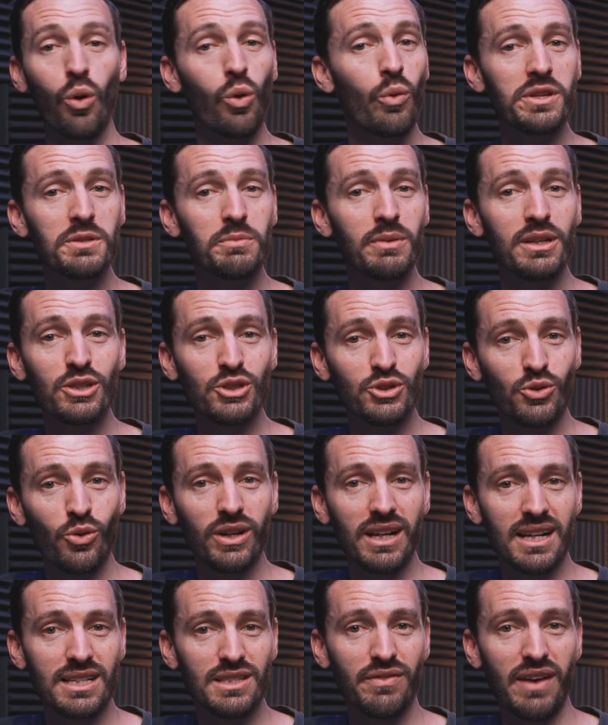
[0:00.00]
always been a
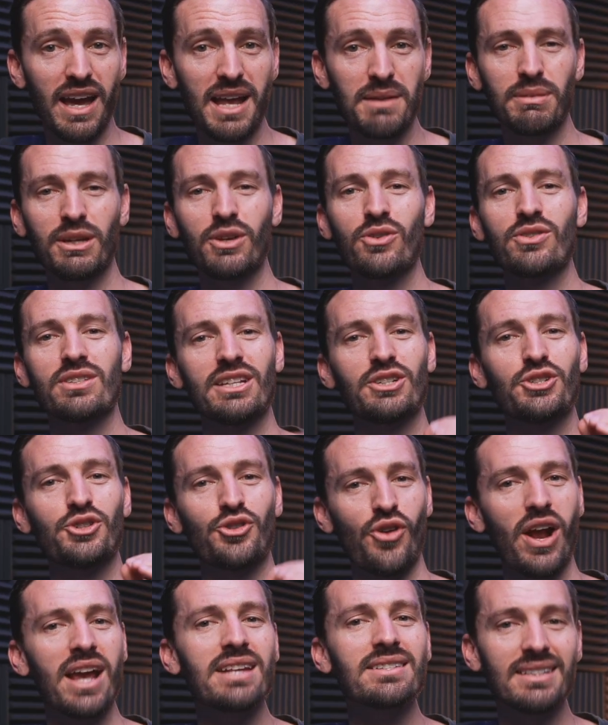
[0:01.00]
shortcuts fan because it
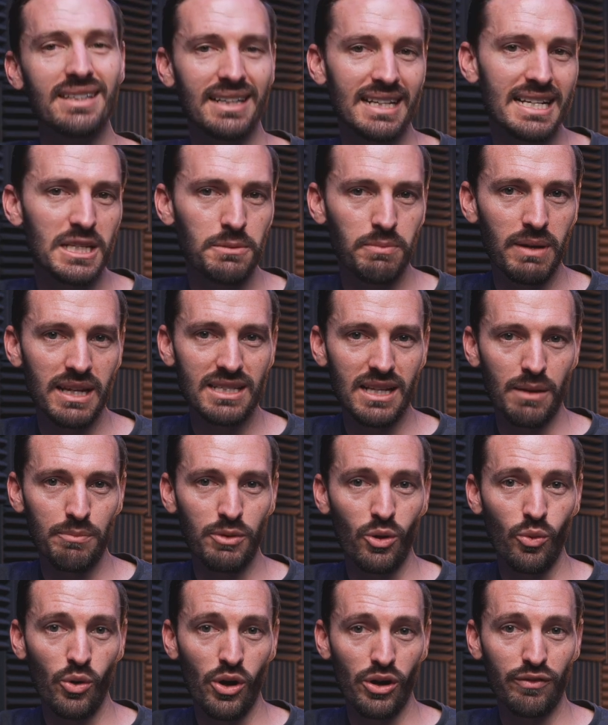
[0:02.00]
drastically speeds up
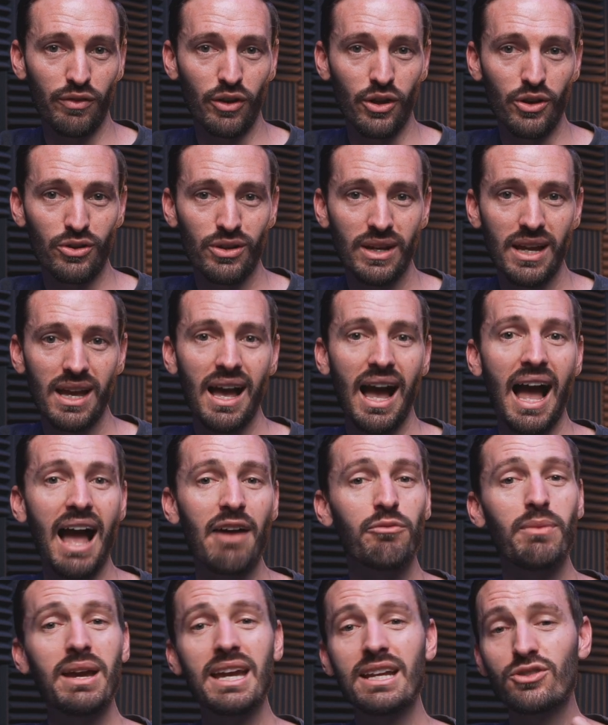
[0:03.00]
your workflow.
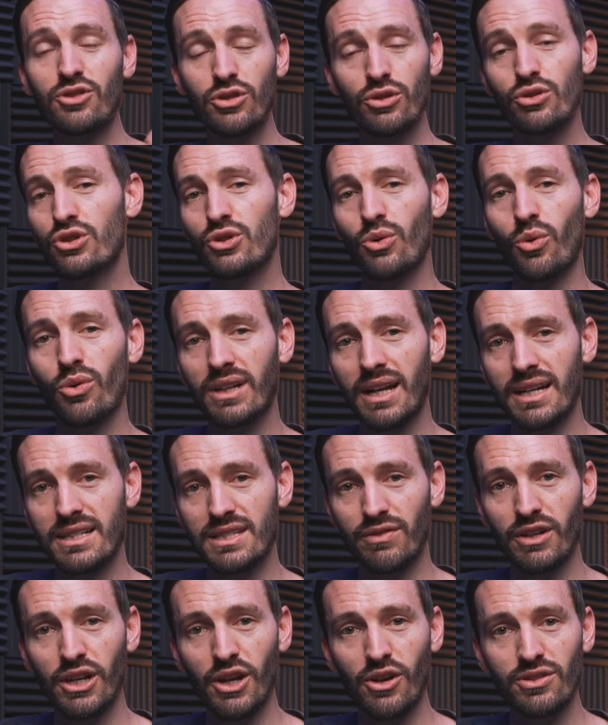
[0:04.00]
I've made 2 shortcuts
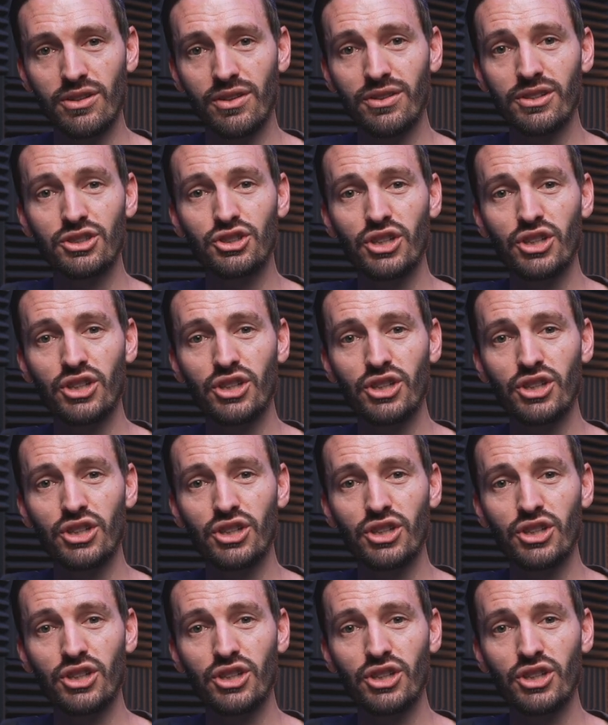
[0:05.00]
videos on this